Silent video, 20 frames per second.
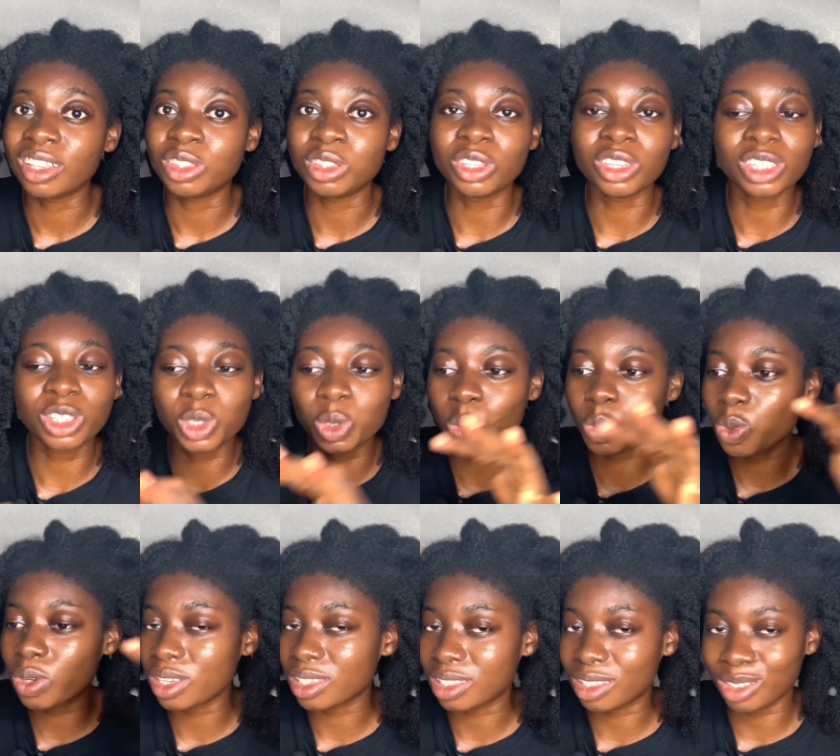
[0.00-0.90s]
the
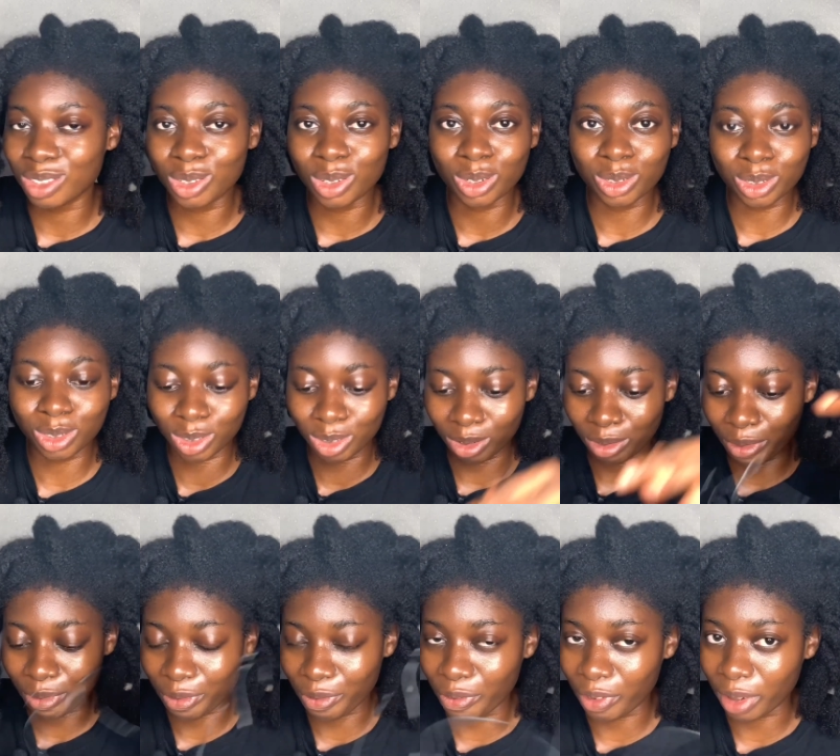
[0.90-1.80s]
twist
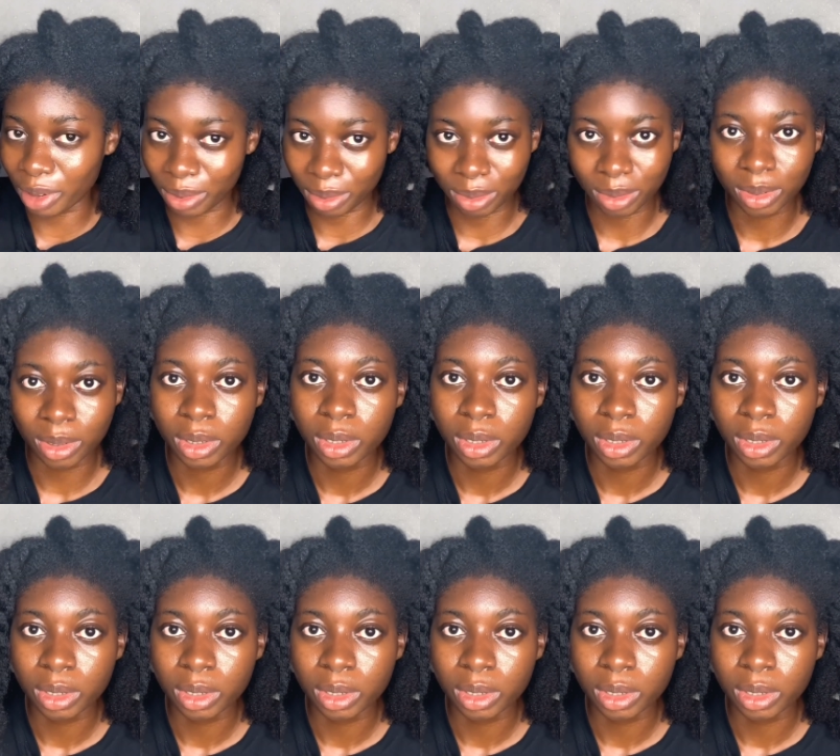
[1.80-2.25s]
just fell